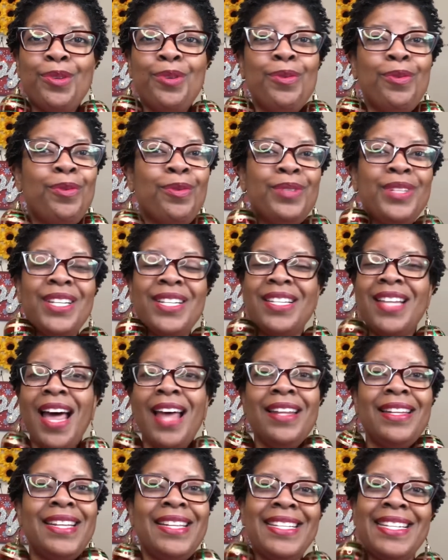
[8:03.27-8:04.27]
Google does
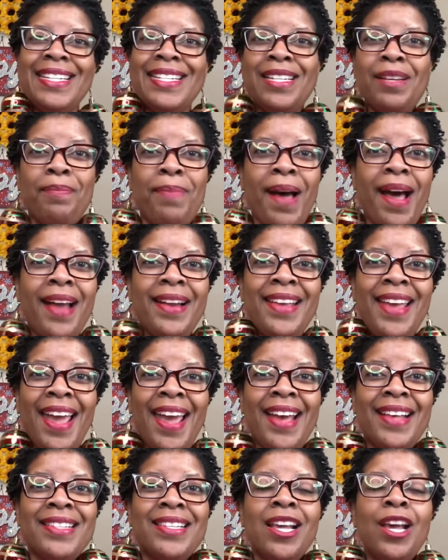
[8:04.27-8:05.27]
not listen to
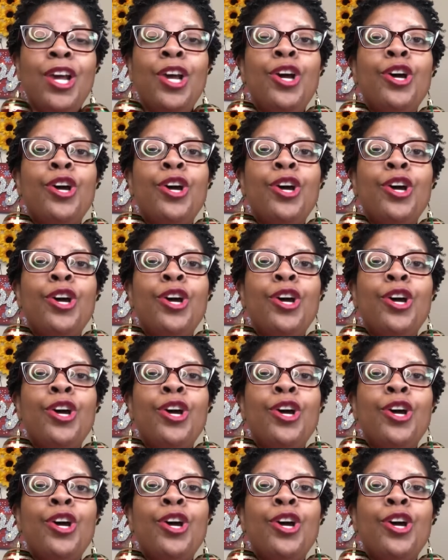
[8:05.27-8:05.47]
podcasts.